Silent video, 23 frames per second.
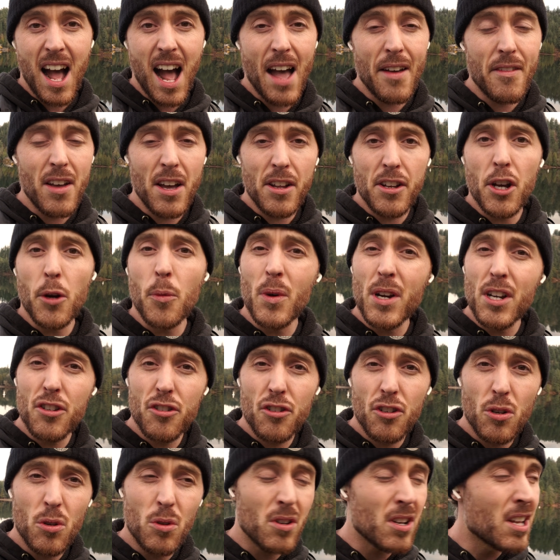I've had to
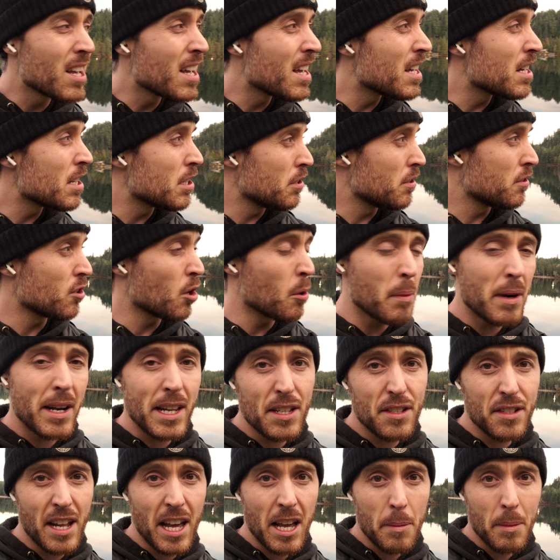reshoot so many
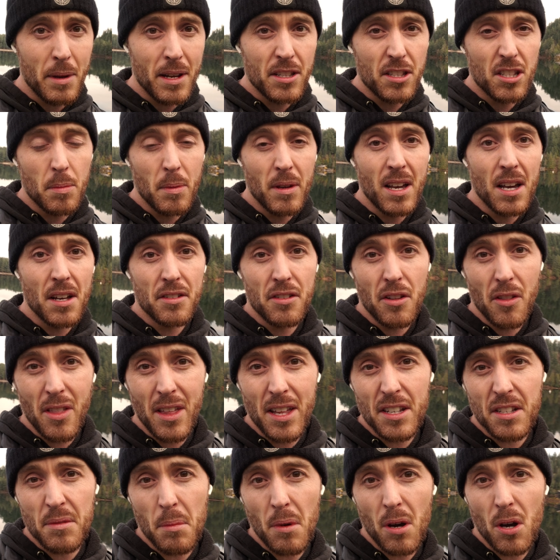segments because of
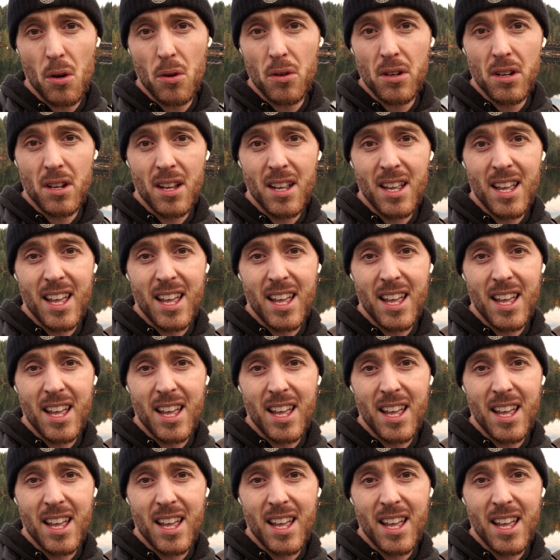this mode,